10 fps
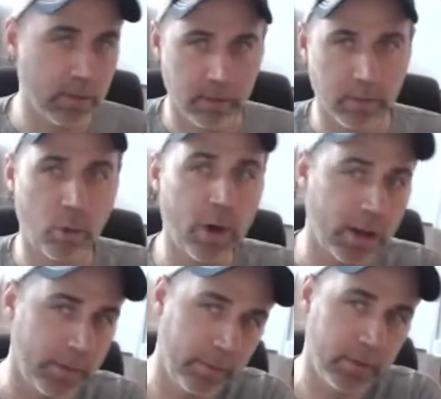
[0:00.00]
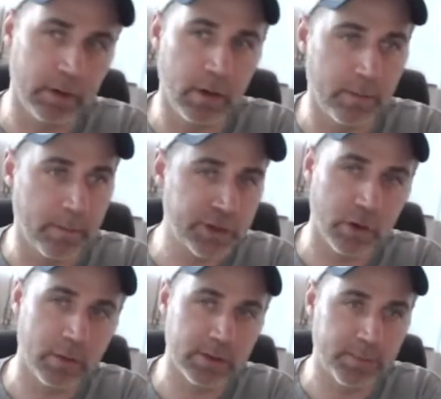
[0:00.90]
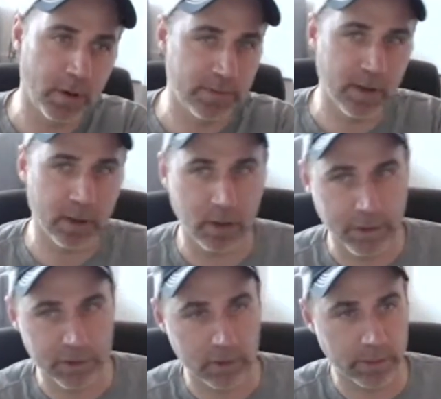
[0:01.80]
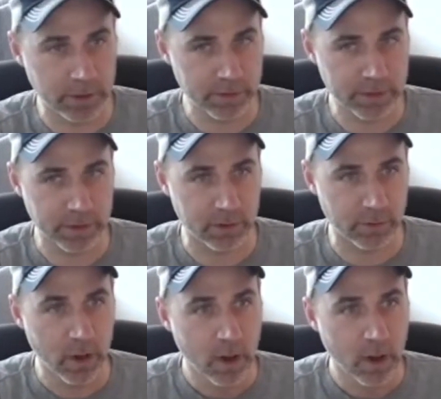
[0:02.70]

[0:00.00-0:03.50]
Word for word: quick, make sure I'm on Spotify, quick, make sure I'm on YouTube,